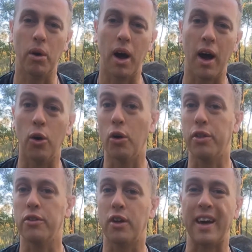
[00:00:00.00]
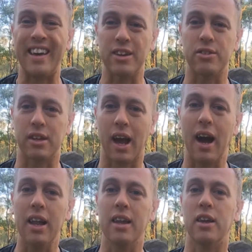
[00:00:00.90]
Authors like Ines
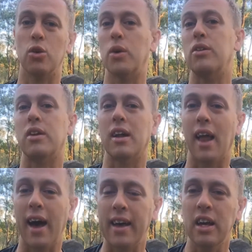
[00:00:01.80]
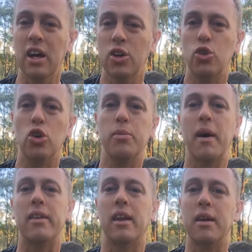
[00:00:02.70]
Segal and Louise L. Hay talk
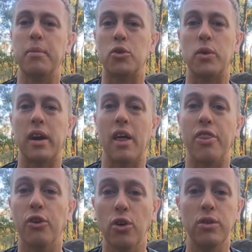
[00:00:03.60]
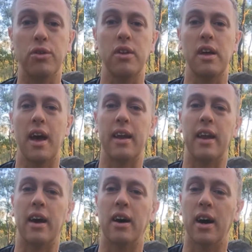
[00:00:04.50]
about the link between our thoughts and
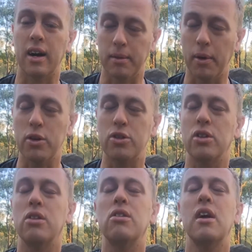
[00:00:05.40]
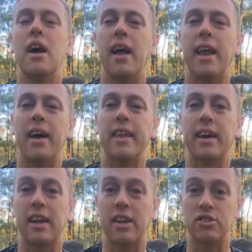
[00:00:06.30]
our emotions and how
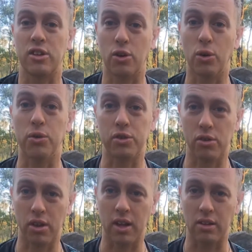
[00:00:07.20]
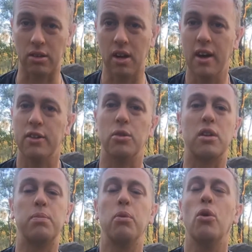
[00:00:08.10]
that can actually cause disease. So
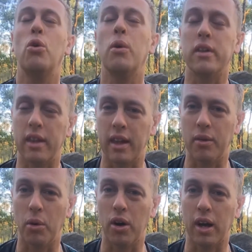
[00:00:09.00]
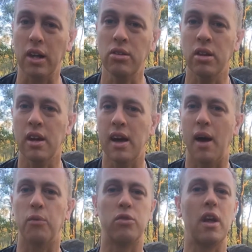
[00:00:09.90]
explore what their work is
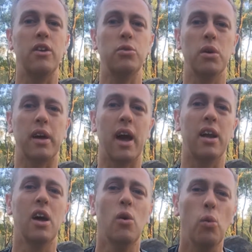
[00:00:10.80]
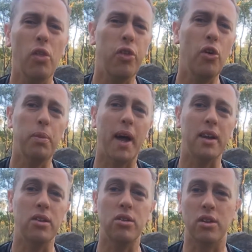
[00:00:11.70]
and start to work out what
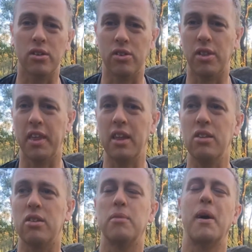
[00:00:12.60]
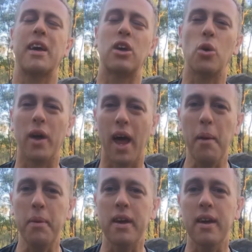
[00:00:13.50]
patterns and things that are making you
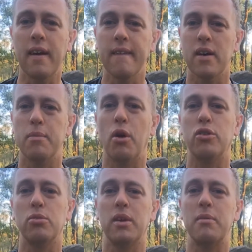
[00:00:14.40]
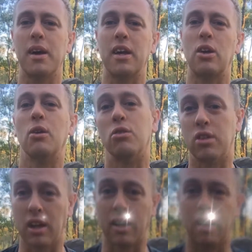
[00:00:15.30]
unhappy are possibly making you sick